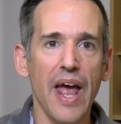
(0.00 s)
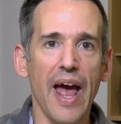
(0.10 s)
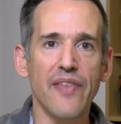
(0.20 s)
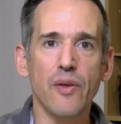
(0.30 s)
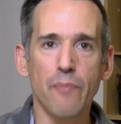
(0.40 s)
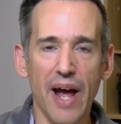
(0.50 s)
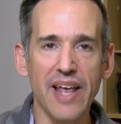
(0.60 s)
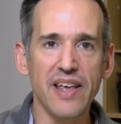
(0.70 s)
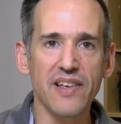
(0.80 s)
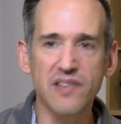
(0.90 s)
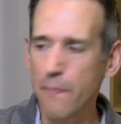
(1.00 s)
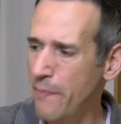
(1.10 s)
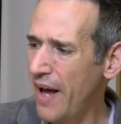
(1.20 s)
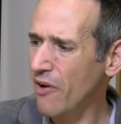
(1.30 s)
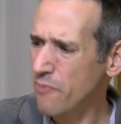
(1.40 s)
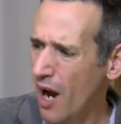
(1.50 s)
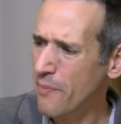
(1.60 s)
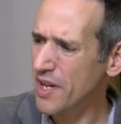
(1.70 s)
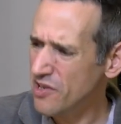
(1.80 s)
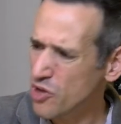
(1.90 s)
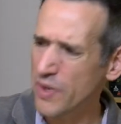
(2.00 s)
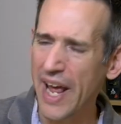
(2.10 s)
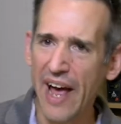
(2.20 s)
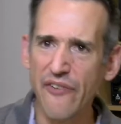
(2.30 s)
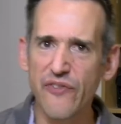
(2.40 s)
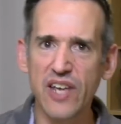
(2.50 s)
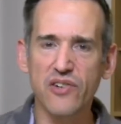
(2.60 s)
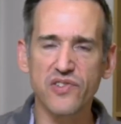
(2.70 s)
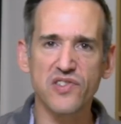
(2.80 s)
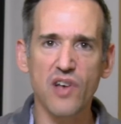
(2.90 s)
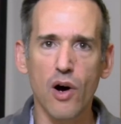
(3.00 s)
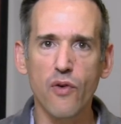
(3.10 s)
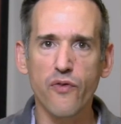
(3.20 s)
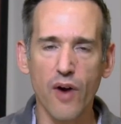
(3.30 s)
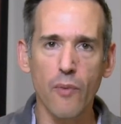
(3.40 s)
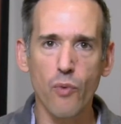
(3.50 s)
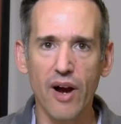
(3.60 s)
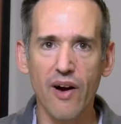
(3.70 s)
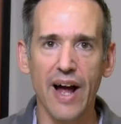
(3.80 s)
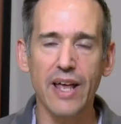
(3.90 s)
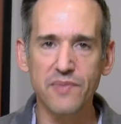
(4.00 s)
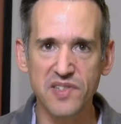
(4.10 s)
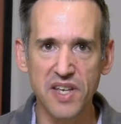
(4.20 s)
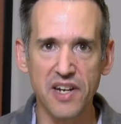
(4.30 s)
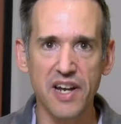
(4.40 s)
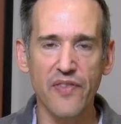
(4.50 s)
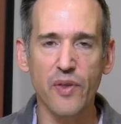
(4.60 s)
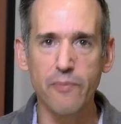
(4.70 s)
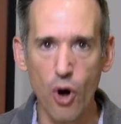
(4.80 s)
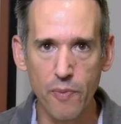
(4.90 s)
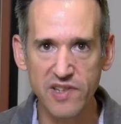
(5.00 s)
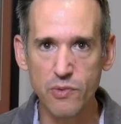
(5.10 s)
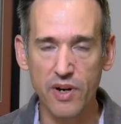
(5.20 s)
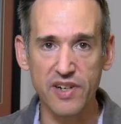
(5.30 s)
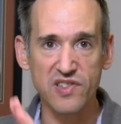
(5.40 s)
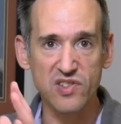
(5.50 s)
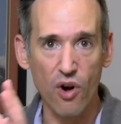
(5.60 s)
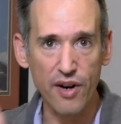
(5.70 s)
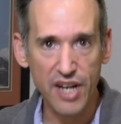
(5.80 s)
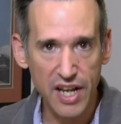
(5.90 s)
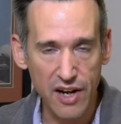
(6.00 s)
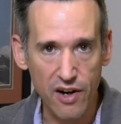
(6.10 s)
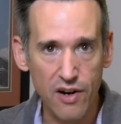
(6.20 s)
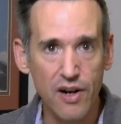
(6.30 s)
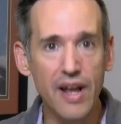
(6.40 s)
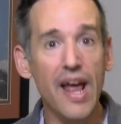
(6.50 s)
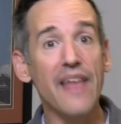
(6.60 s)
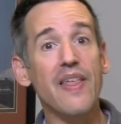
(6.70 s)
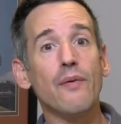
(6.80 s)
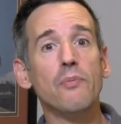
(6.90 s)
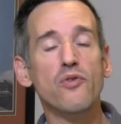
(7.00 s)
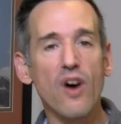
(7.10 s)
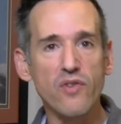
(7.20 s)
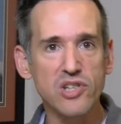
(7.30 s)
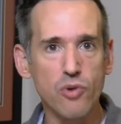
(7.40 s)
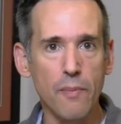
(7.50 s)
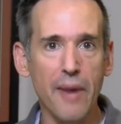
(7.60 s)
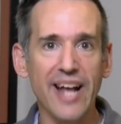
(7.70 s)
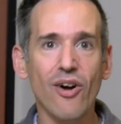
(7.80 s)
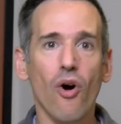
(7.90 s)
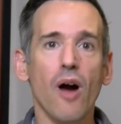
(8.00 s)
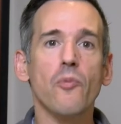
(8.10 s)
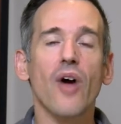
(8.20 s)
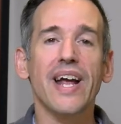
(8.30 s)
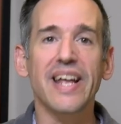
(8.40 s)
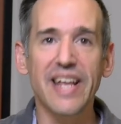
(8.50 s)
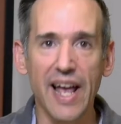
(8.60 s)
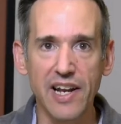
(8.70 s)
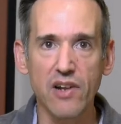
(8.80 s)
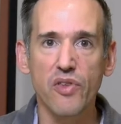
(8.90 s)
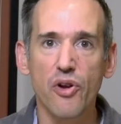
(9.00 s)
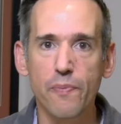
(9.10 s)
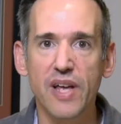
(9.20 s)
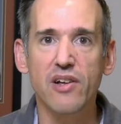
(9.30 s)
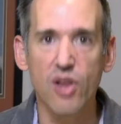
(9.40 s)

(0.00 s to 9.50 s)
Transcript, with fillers: and the mic is about probably two and a half feet or so from where I am seated at the moment. So we're going to start here and then we'll move over to a mic arm where I can get it a little bit